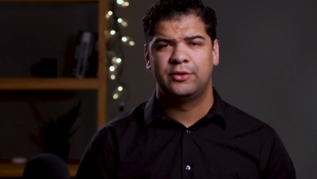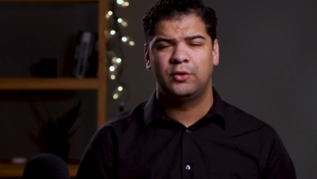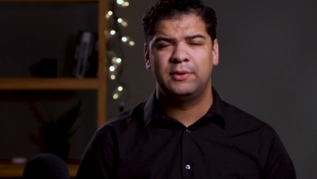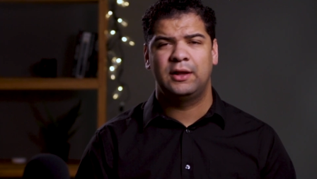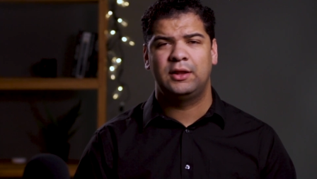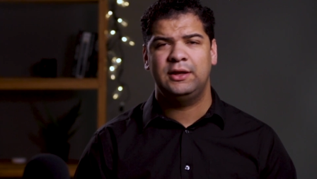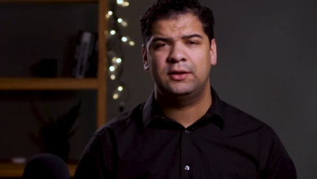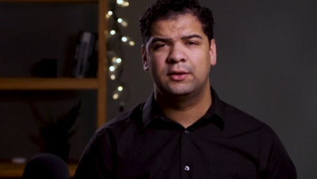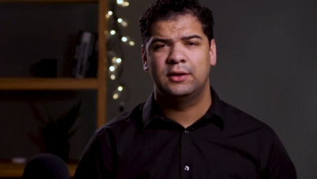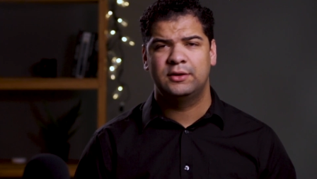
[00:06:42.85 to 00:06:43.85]
There'll be a
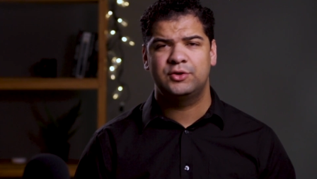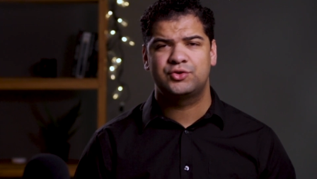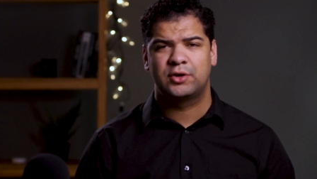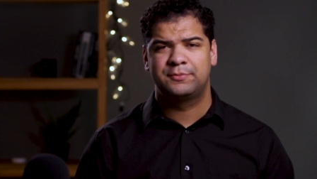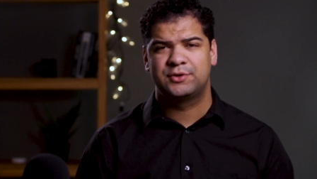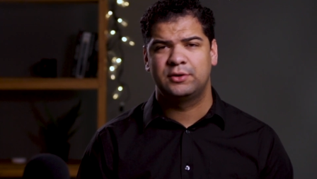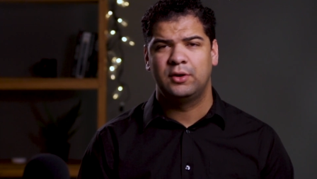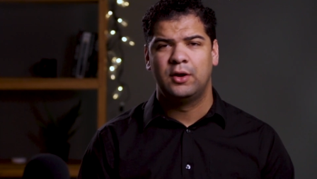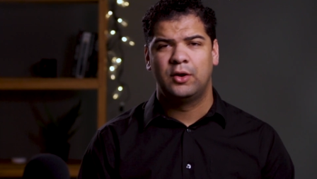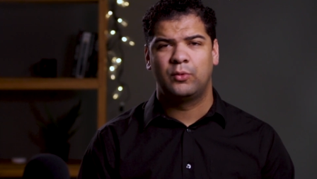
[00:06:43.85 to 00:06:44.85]
link in the
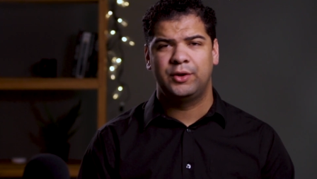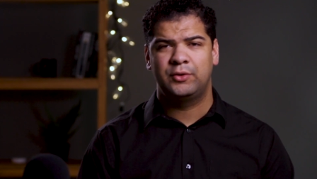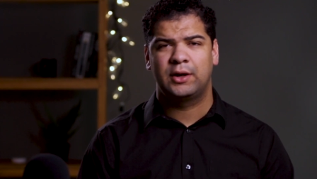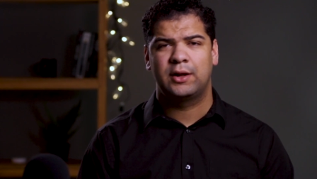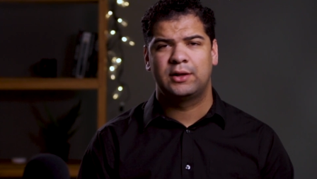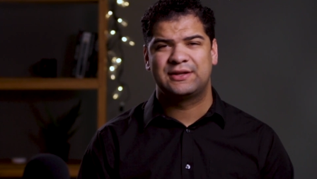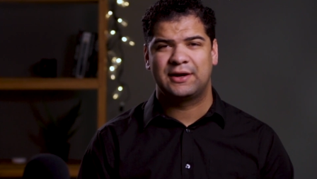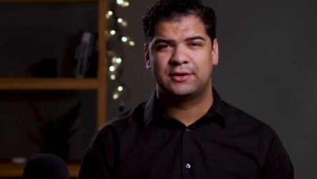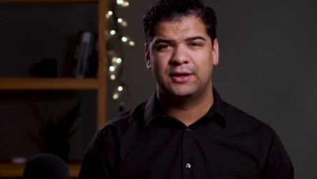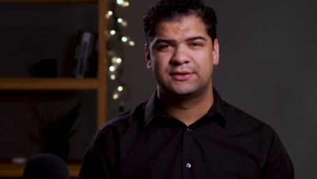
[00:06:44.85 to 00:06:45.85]
description where you can
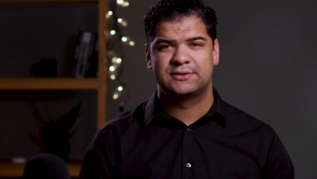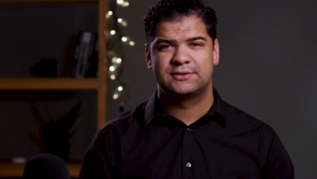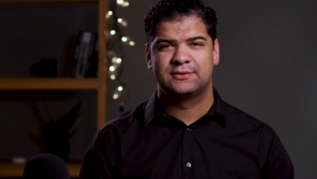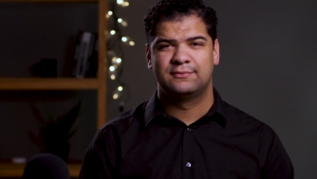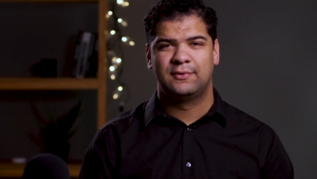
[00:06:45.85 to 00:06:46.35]
contact us.